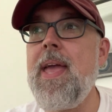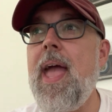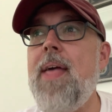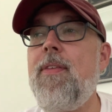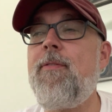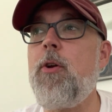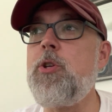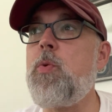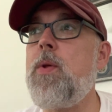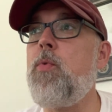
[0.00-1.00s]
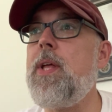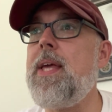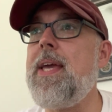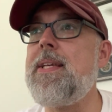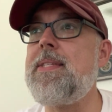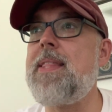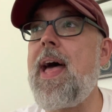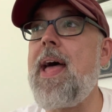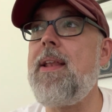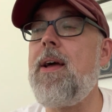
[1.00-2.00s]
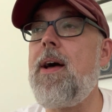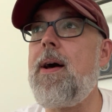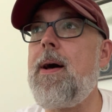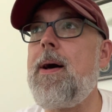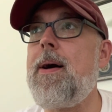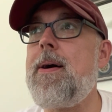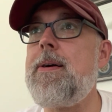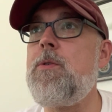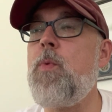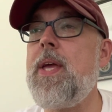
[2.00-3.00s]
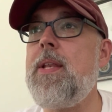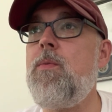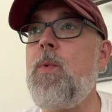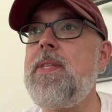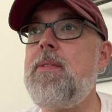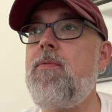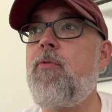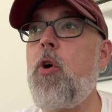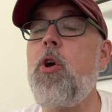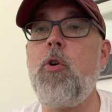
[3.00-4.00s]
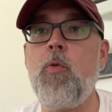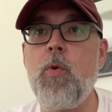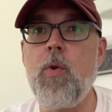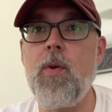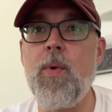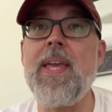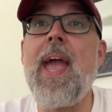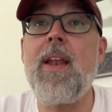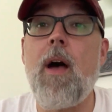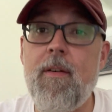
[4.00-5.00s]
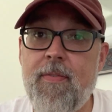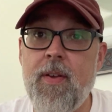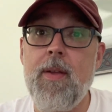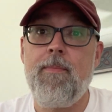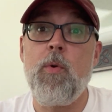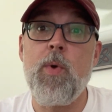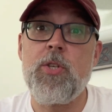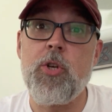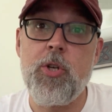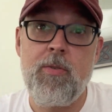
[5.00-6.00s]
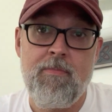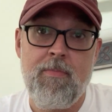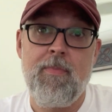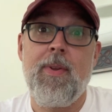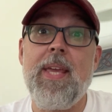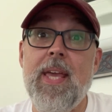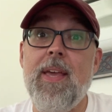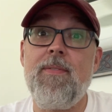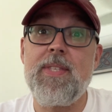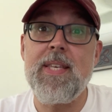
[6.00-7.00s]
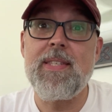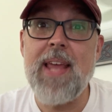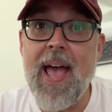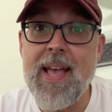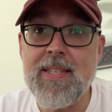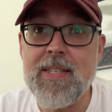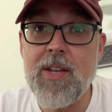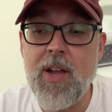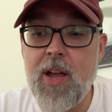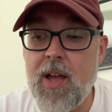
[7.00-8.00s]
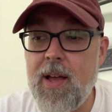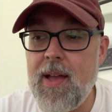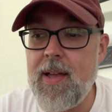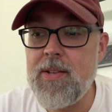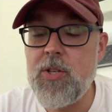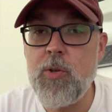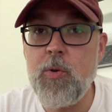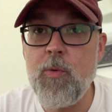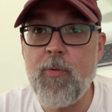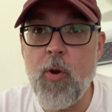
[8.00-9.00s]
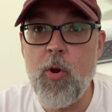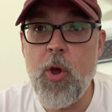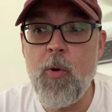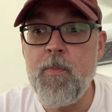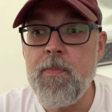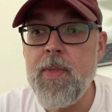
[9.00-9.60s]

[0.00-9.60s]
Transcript: And the first one really is that when Gandalf the wizard gives this task to Frodo,